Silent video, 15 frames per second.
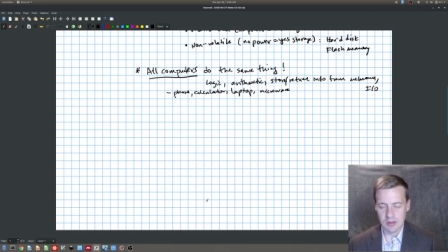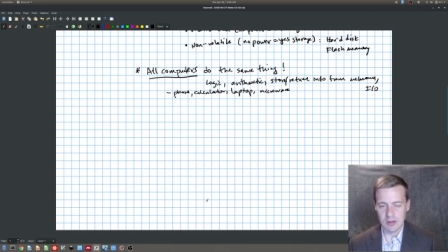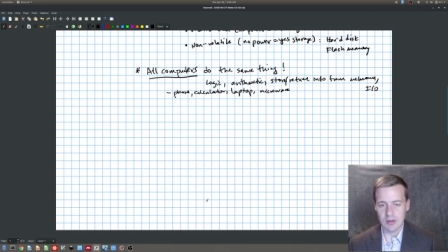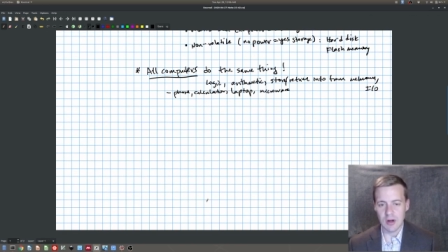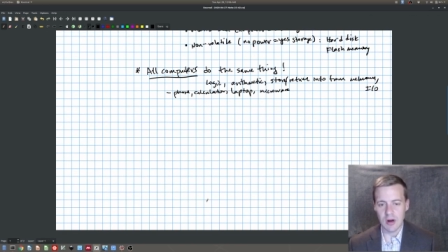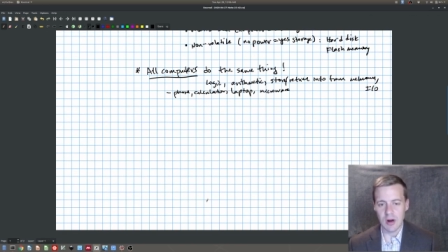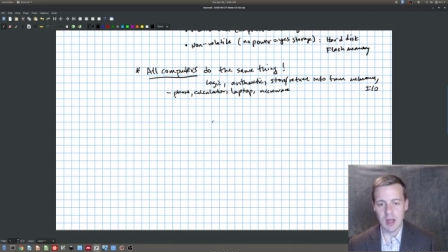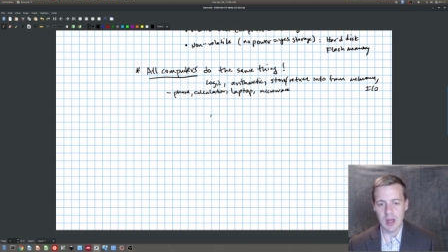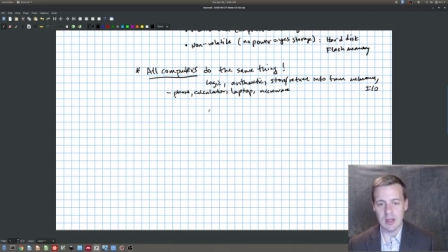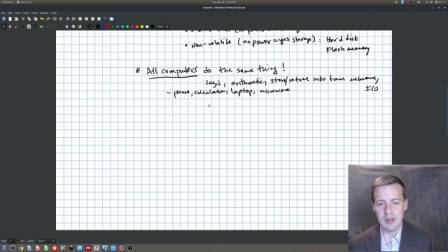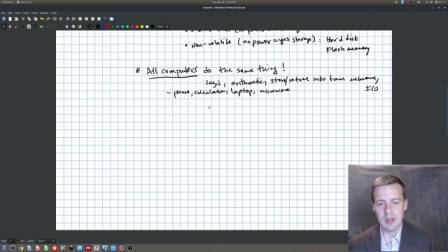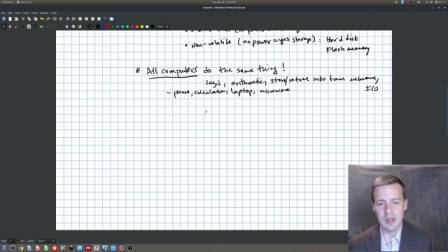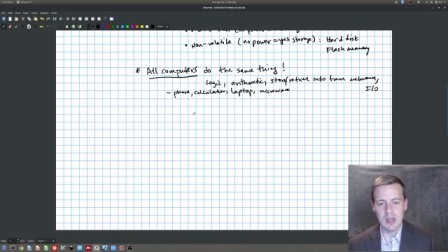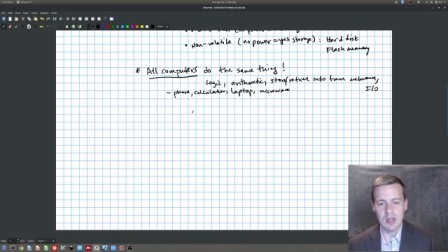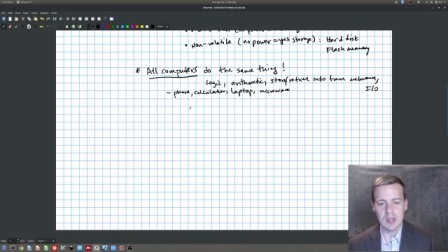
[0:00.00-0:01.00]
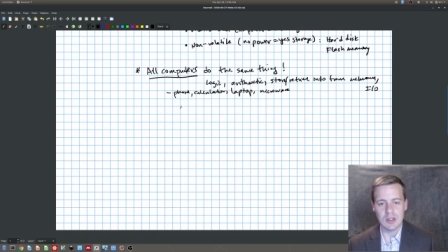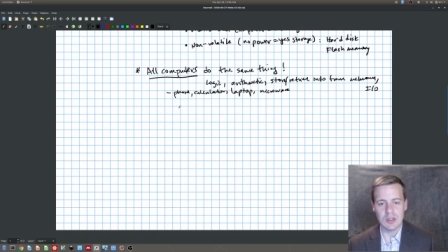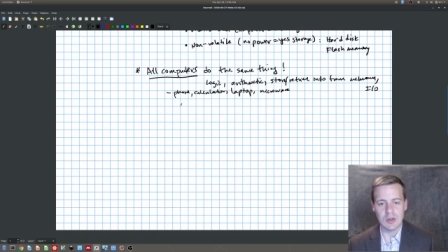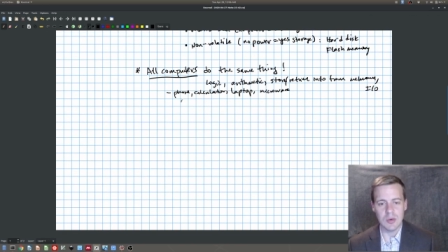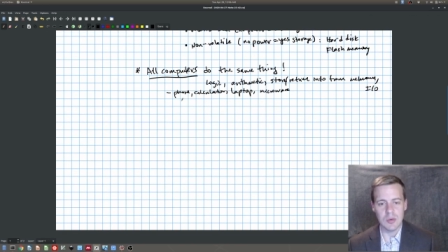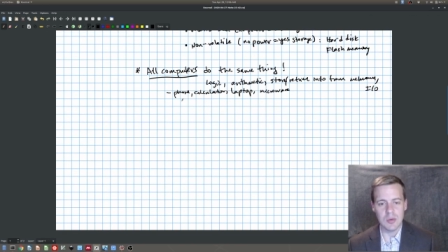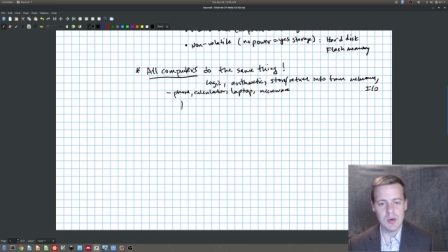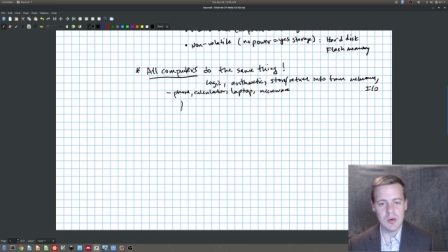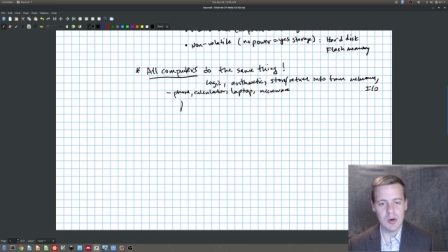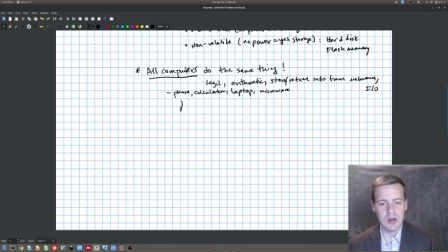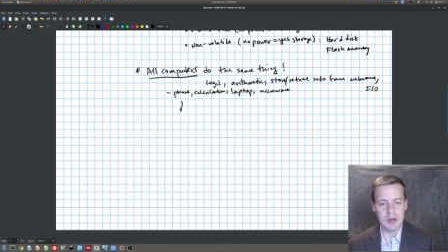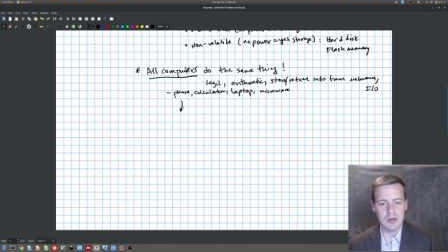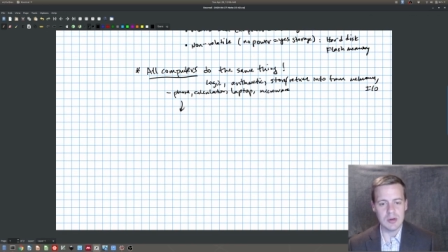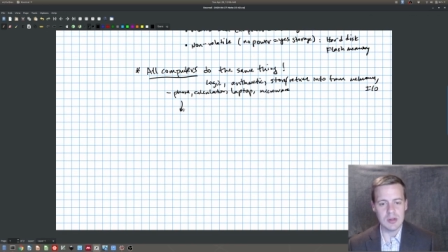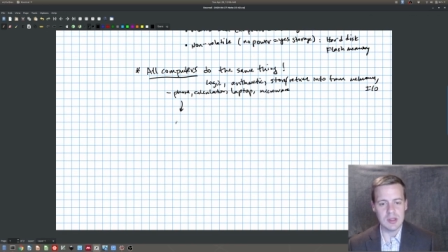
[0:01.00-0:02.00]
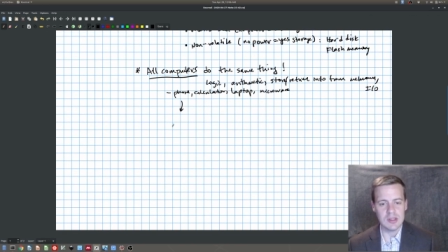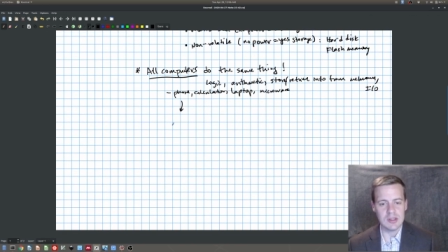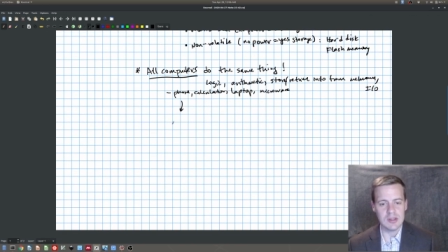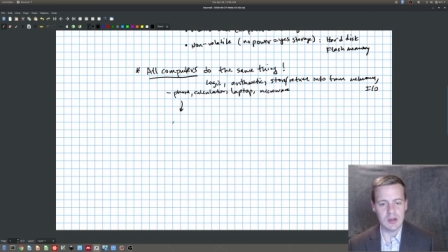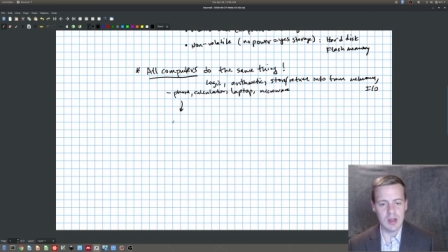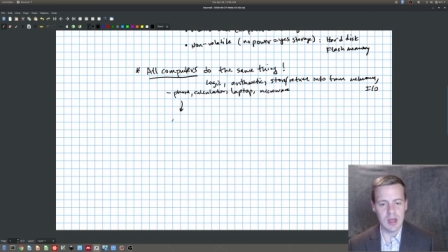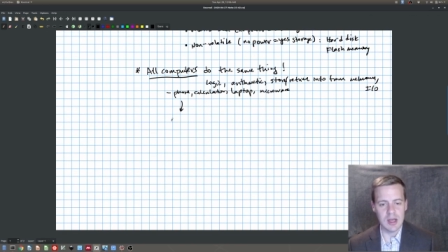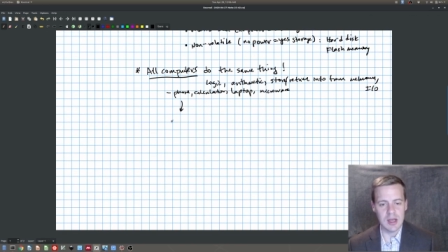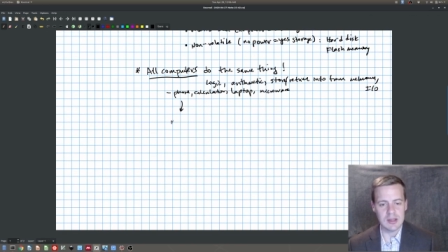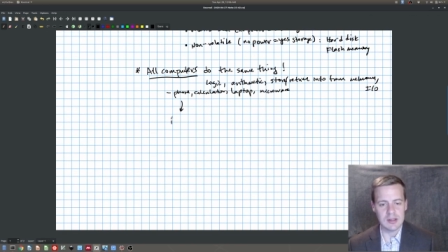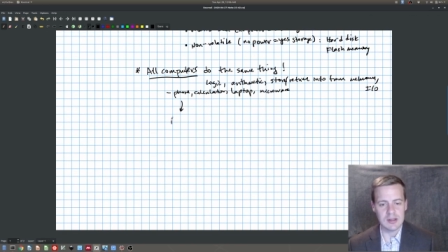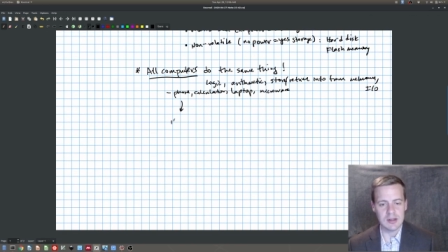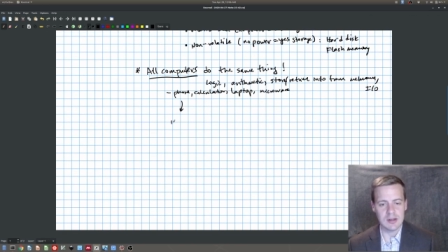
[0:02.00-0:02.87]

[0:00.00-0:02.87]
All right, so what we want to do in this class